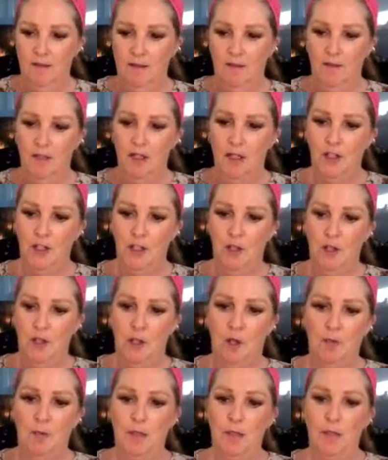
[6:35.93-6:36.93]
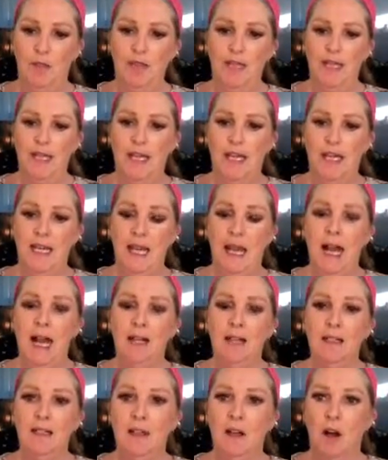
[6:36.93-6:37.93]
These 2 little beauties here,
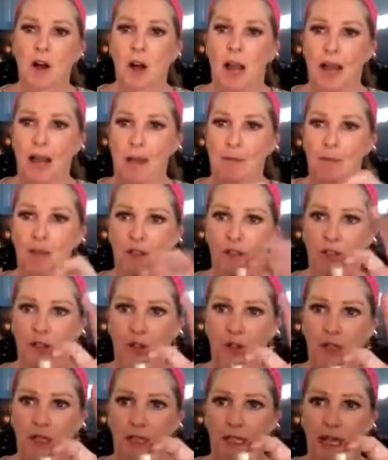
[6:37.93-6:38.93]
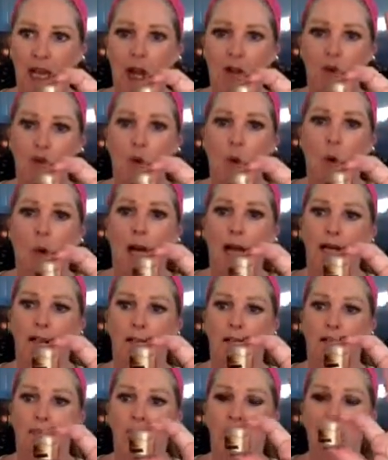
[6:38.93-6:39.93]
I absolutely adore.
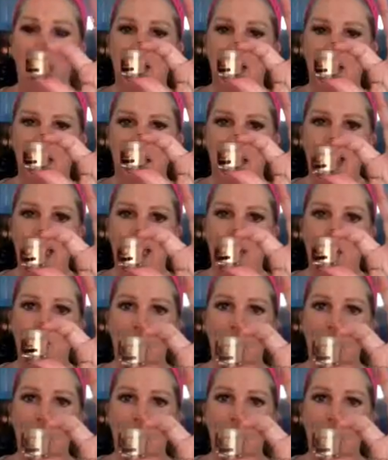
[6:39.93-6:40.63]
These are the Essence